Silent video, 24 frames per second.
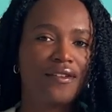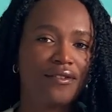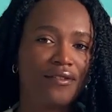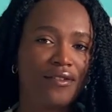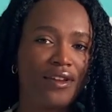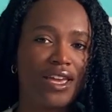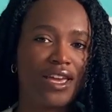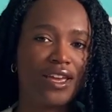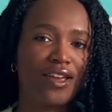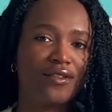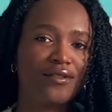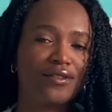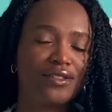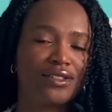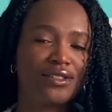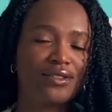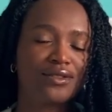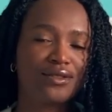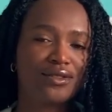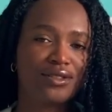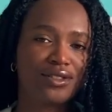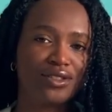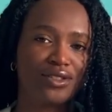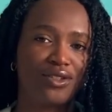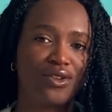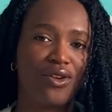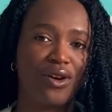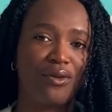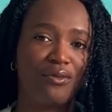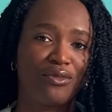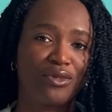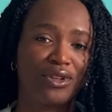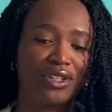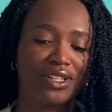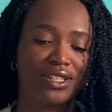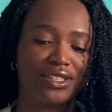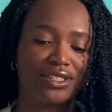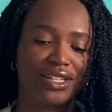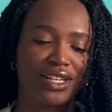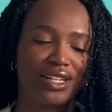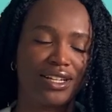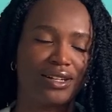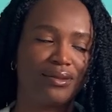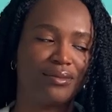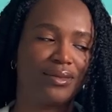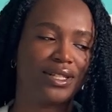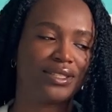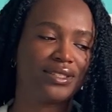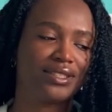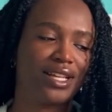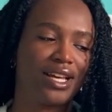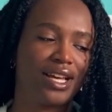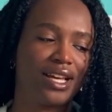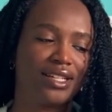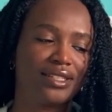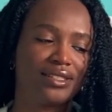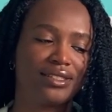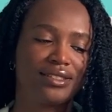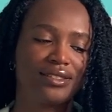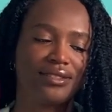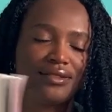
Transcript: faves, so I'm really excited about that.